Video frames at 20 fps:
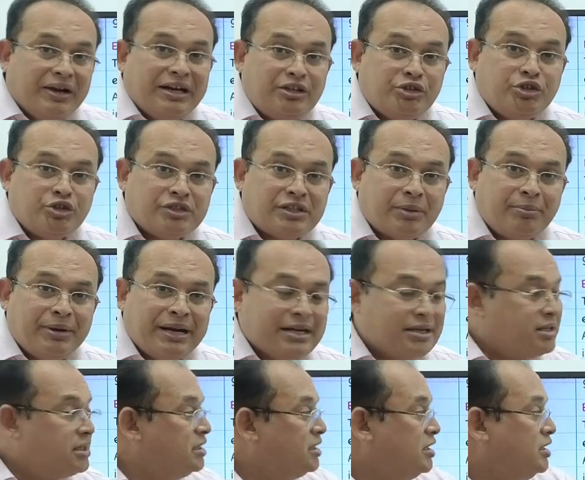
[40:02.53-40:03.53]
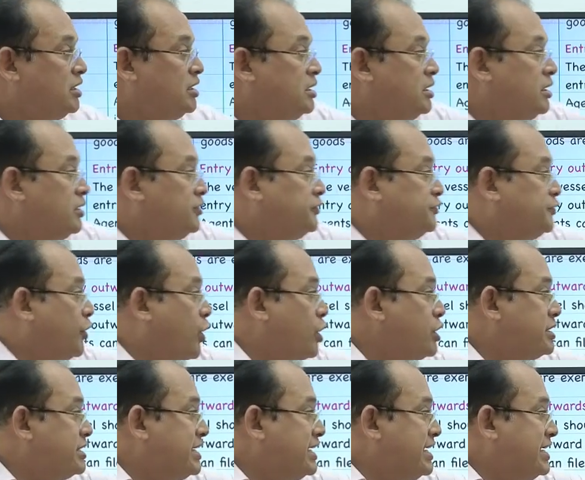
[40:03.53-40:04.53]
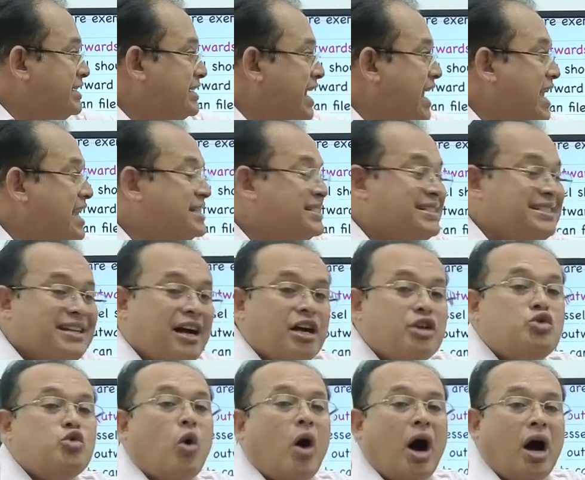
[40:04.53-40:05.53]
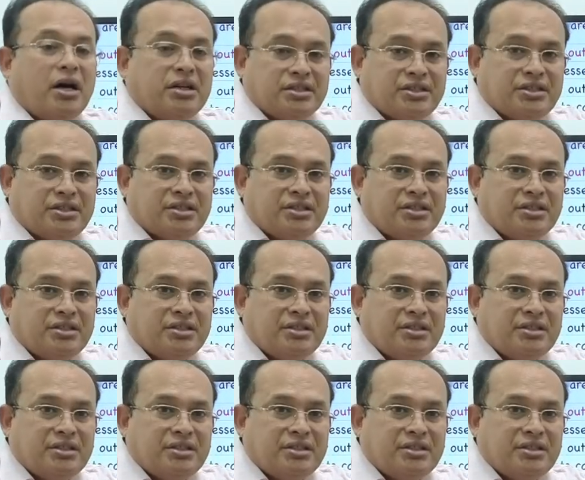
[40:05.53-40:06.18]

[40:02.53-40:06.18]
should submit? 14 days in advance.